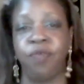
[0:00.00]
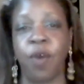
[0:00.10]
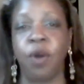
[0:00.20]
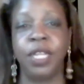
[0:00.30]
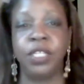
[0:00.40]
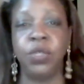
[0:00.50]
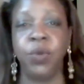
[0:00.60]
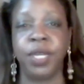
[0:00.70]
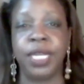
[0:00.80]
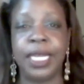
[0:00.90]
fall into
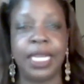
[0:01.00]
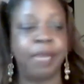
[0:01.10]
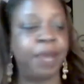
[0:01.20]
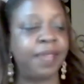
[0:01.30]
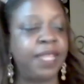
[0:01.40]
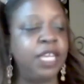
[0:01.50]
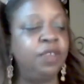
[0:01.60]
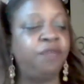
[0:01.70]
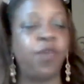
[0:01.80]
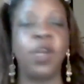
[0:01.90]
it, and by then
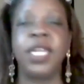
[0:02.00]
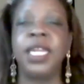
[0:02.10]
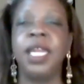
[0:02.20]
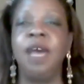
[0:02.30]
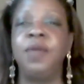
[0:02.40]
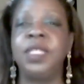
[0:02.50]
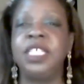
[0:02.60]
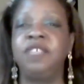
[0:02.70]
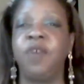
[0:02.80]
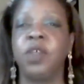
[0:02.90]
you've fallen in love with
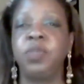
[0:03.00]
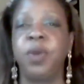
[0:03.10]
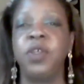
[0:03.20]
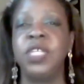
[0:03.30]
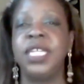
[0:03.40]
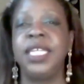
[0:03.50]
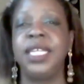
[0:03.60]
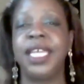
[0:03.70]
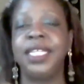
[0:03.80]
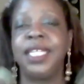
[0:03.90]
this false person, and then
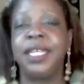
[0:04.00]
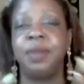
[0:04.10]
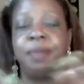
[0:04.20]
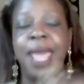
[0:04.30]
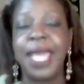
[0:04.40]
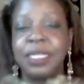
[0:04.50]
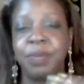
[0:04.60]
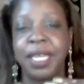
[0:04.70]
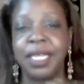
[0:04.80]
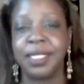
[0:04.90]
the mask
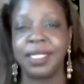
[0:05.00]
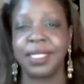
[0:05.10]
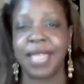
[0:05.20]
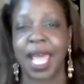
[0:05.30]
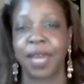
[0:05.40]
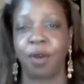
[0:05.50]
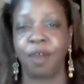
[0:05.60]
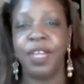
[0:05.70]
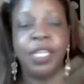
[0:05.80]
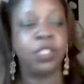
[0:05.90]
begins to slide off.
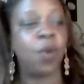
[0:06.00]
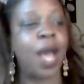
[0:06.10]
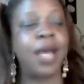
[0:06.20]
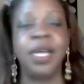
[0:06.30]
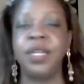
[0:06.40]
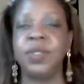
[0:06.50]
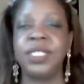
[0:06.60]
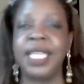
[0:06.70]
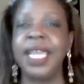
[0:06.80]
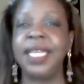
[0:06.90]
So I
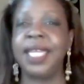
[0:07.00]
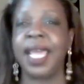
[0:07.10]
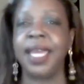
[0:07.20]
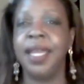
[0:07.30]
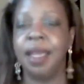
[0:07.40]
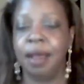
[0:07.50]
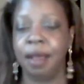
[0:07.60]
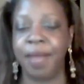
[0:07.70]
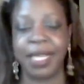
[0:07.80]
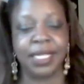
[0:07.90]
understand that.
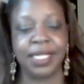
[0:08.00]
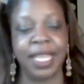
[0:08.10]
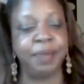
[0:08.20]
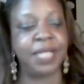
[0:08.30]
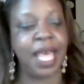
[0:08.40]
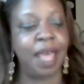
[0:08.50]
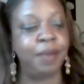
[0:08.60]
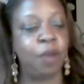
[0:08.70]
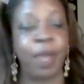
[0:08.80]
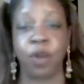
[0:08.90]
At the same time,
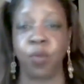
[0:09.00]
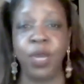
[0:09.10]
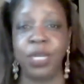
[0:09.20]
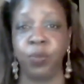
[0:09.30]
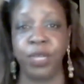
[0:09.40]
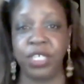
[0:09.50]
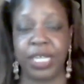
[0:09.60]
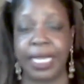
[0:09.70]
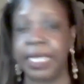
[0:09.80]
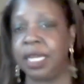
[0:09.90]
no matter which
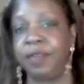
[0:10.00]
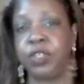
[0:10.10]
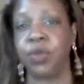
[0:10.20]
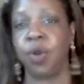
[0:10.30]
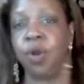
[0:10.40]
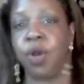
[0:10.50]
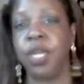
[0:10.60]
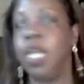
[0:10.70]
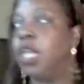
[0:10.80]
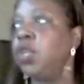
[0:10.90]
end of it you're on,
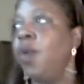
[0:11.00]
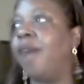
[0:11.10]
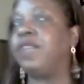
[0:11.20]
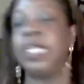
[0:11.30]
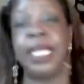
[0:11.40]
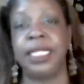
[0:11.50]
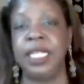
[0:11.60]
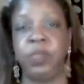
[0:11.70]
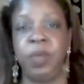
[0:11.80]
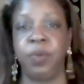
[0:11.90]
you have to let
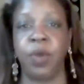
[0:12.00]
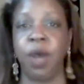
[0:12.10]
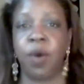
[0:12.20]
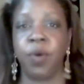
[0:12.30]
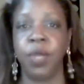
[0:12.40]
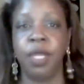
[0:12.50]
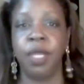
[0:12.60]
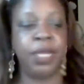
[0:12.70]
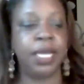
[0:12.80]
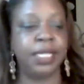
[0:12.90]
these people go,
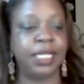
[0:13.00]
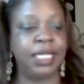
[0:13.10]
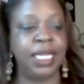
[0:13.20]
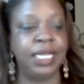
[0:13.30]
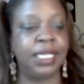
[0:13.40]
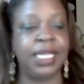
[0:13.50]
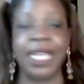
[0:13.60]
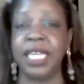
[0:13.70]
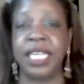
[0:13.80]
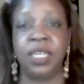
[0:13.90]
because at the end of the
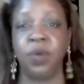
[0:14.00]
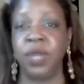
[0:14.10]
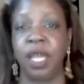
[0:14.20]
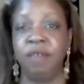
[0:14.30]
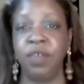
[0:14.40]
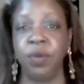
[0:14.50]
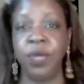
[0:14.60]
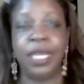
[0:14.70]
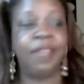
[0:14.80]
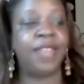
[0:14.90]
day, they don't love you.
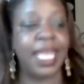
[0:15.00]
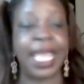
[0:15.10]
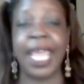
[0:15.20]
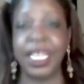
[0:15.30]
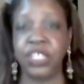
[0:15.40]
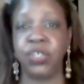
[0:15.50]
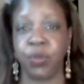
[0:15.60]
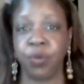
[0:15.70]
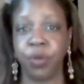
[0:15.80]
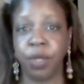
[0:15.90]
They hate
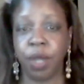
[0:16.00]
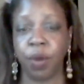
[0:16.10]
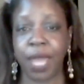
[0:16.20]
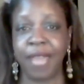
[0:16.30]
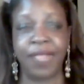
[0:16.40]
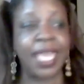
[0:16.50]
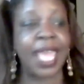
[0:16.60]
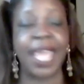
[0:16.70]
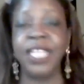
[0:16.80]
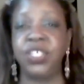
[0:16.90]
you. Okay, they
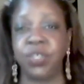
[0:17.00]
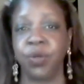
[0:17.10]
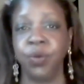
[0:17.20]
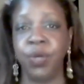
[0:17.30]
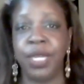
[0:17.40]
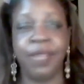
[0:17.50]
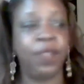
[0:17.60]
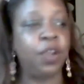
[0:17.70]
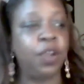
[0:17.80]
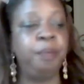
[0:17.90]
hate you.
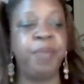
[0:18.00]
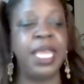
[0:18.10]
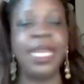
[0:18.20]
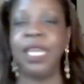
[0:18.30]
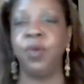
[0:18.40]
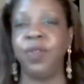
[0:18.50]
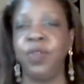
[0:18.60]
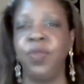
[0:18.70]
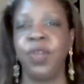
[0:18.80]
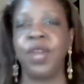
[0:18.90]
They're competing with
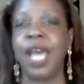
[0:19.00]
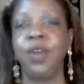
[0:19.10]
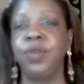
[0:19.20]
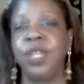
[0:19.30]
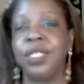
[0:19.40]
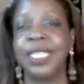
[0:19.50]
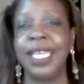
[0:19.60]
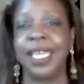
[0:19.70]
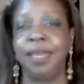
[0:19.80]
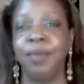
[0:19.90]
you. They're not on your
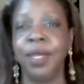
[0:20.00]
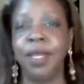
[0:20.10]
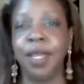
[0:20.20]
team.